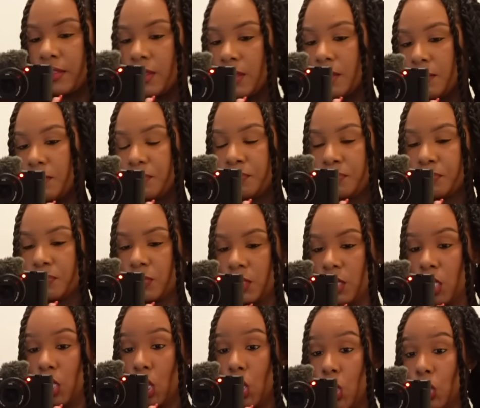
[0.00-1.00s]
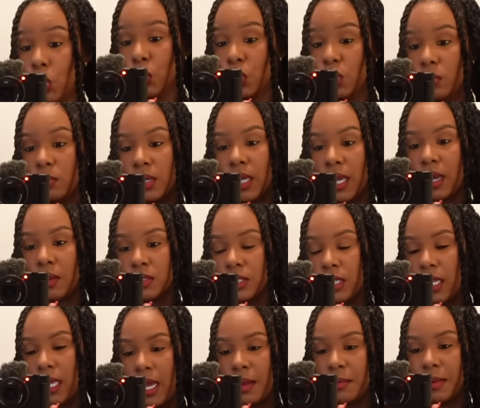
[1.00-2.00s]
them longer, but I was
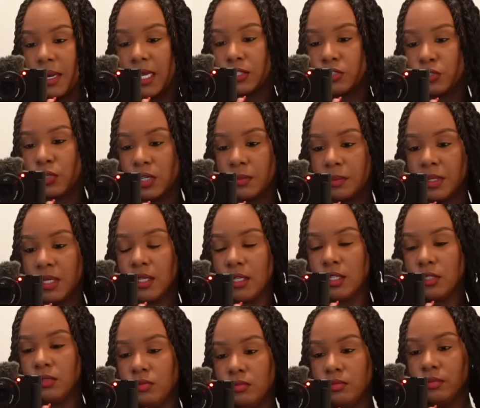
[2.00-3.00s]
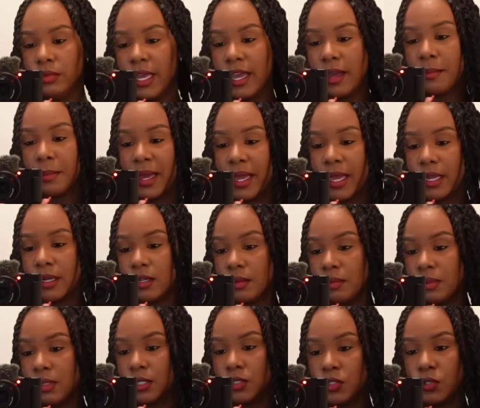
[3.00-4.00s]
like, I'm not trying to be have my head
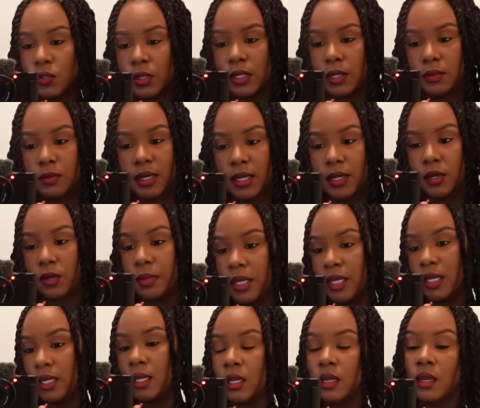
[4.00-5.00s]
dipping in the toilet when I go pee.